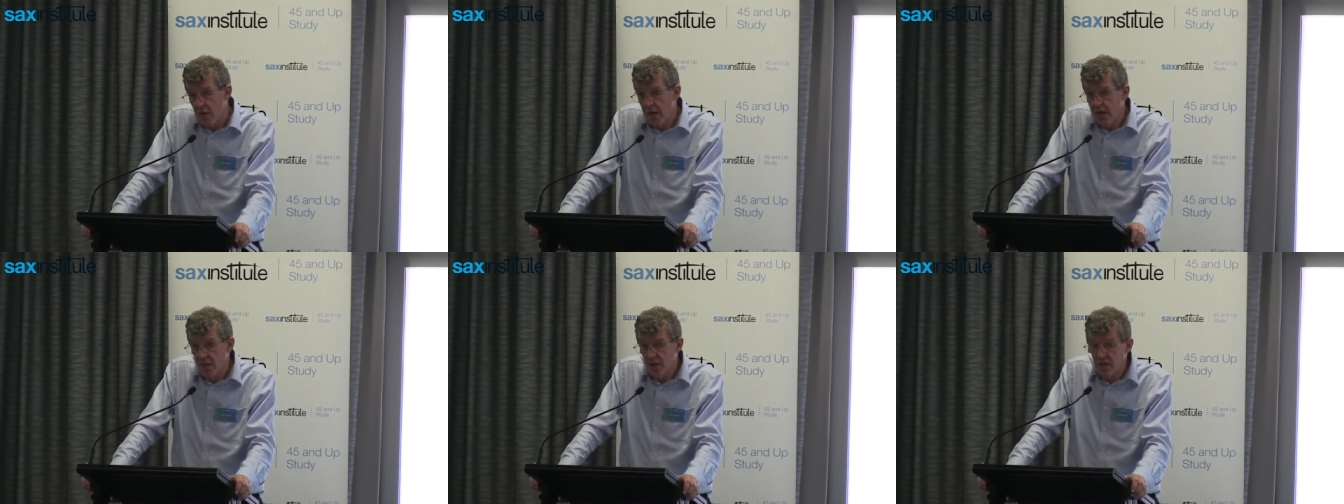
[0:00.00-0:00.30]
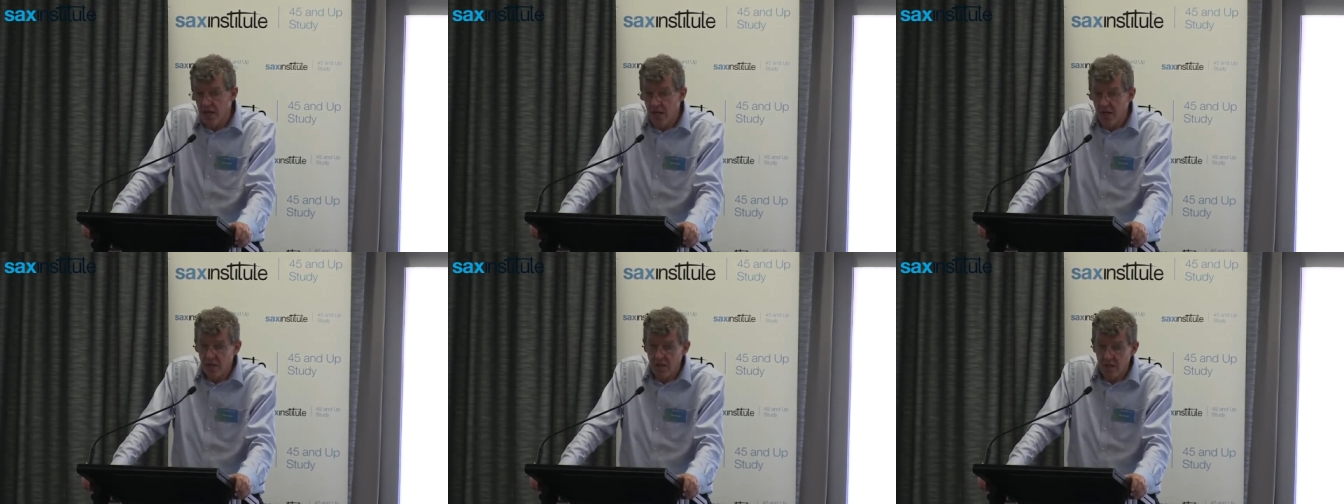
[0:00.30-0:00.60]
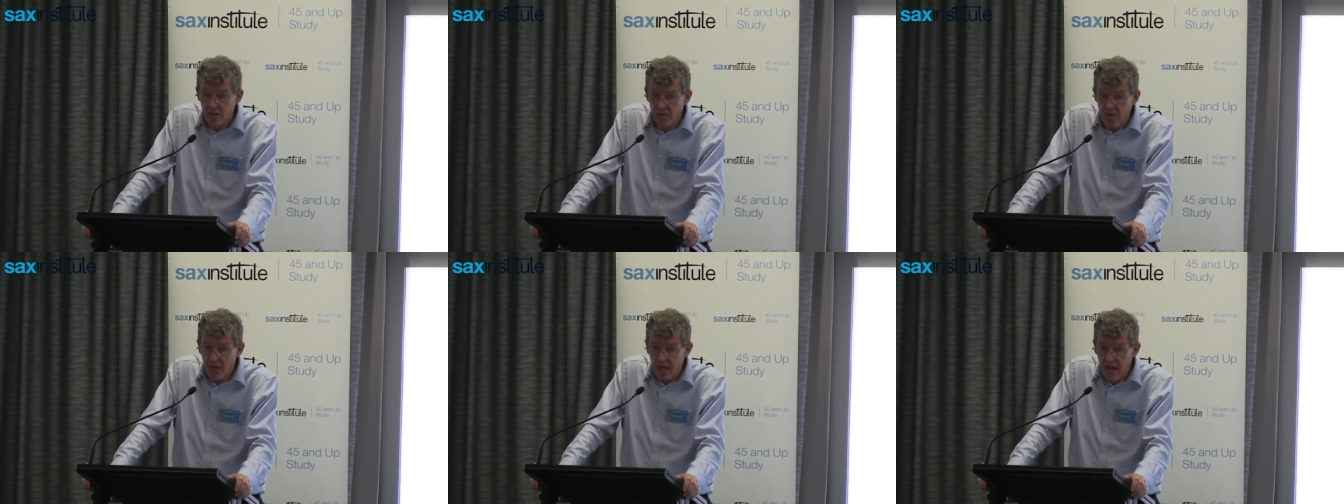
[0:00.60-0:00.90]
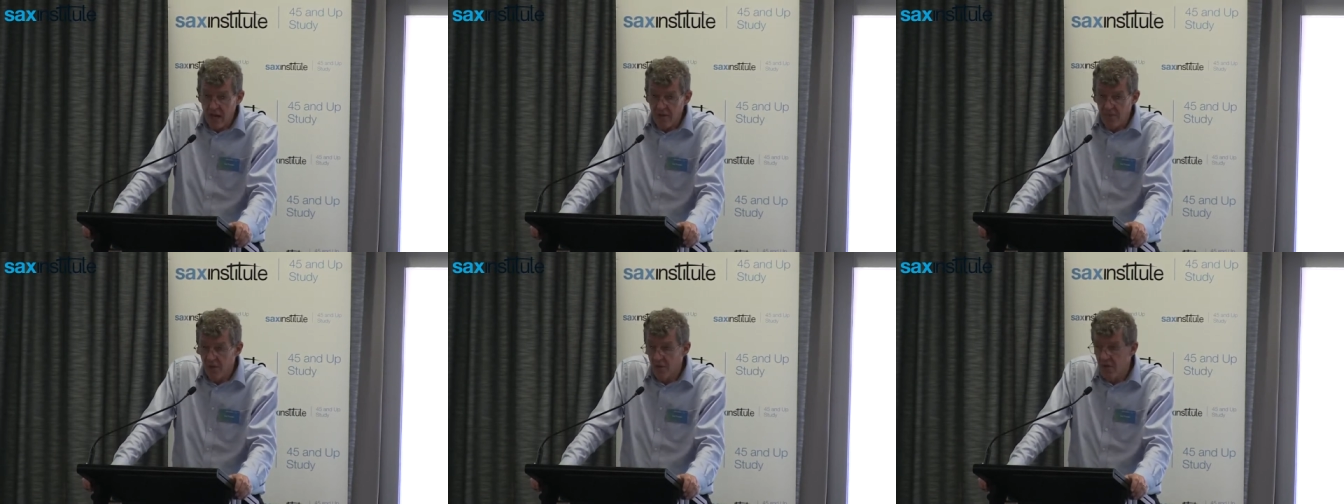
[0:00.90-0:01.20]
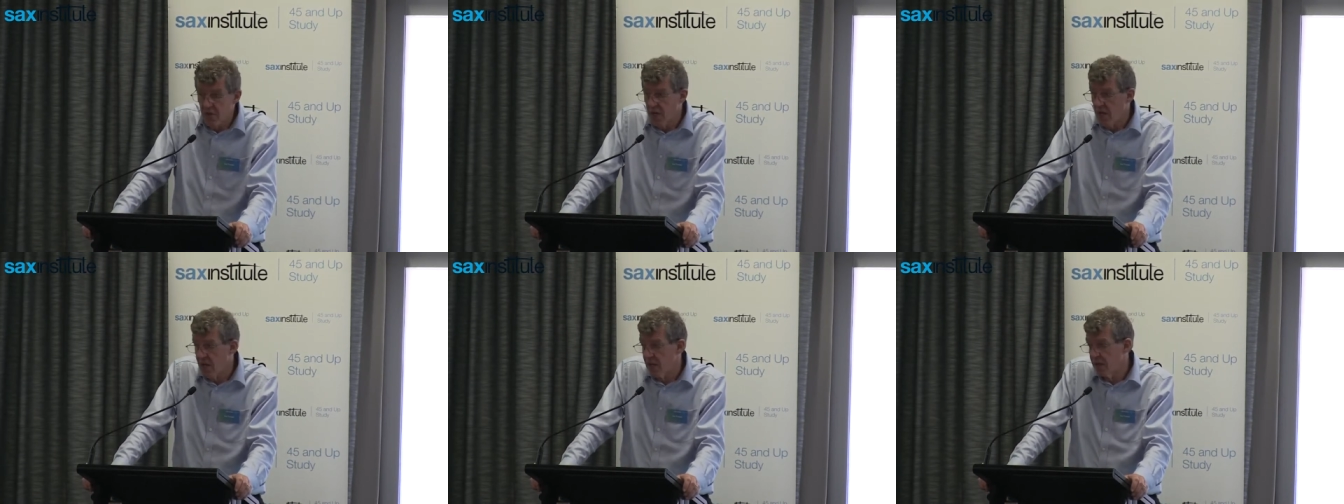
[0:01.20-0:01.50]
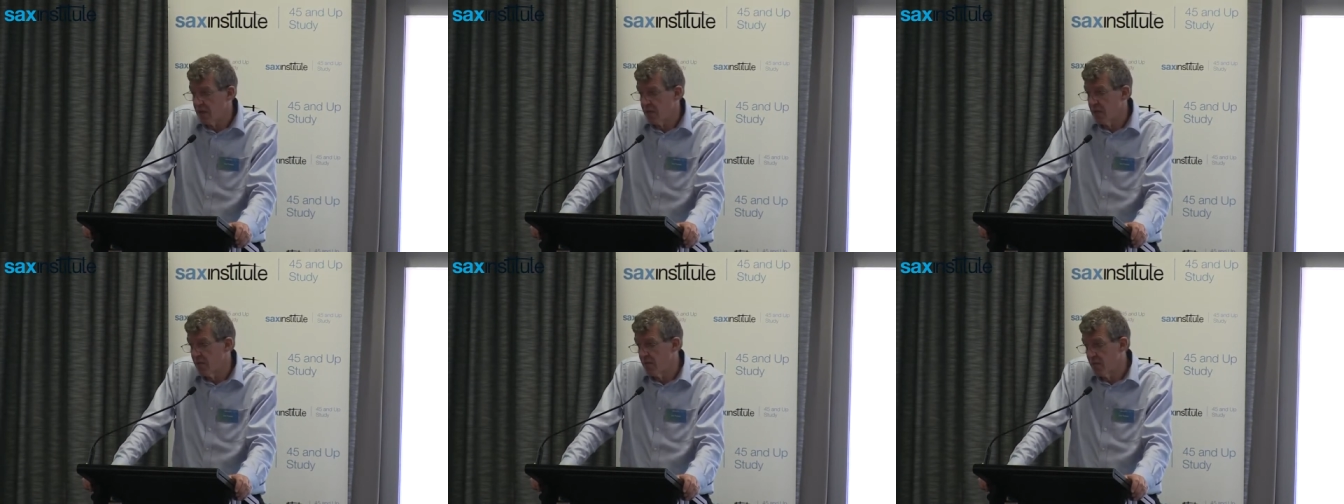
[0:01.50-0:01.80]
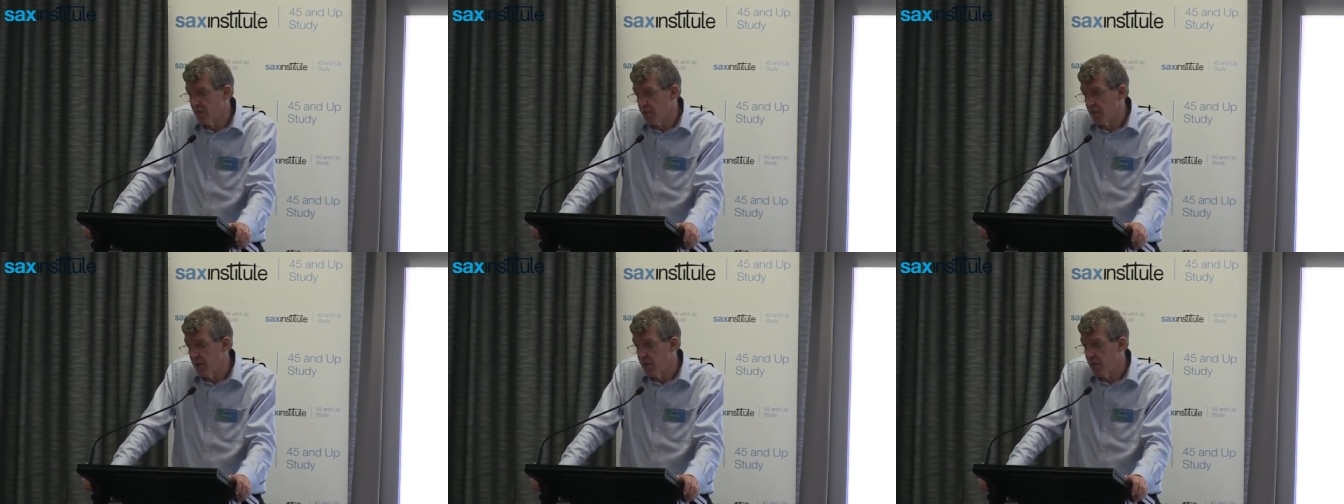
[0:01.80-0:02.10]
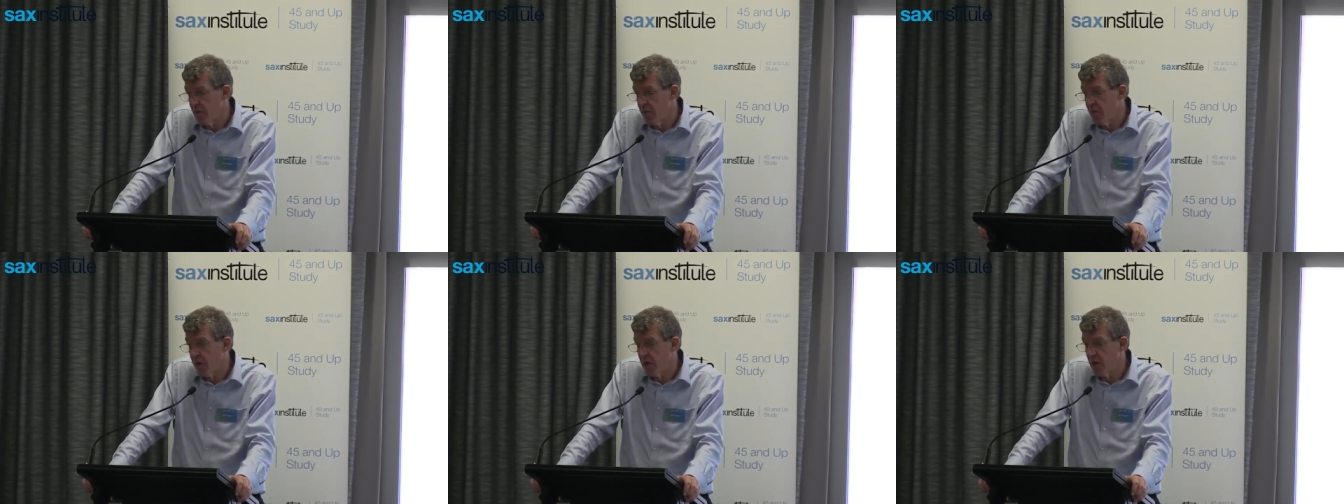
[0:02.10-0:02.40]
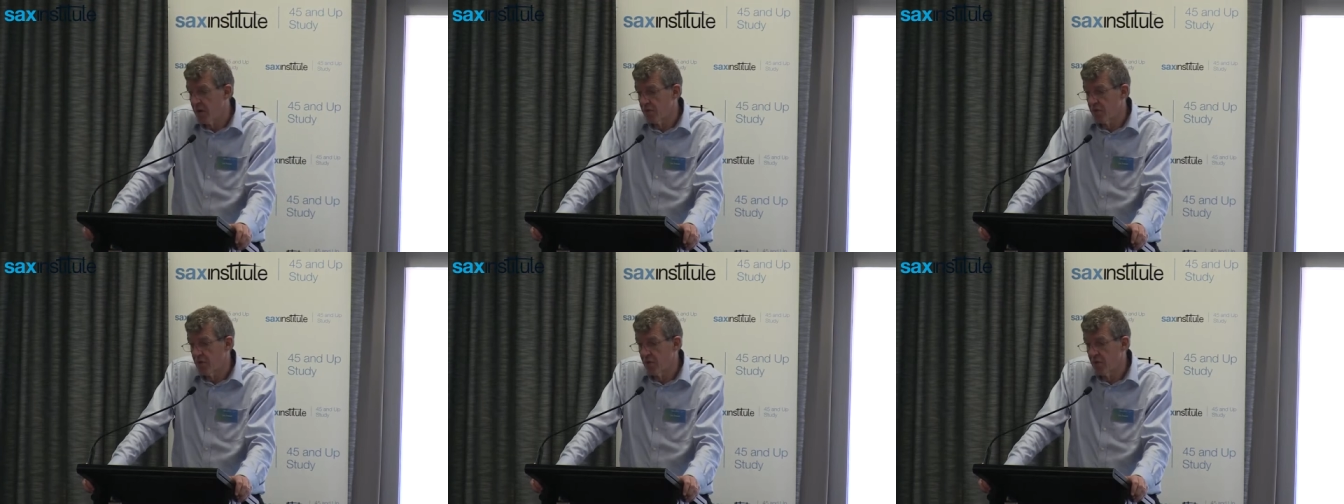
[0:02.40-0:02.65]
extensively advertised than we've been doing up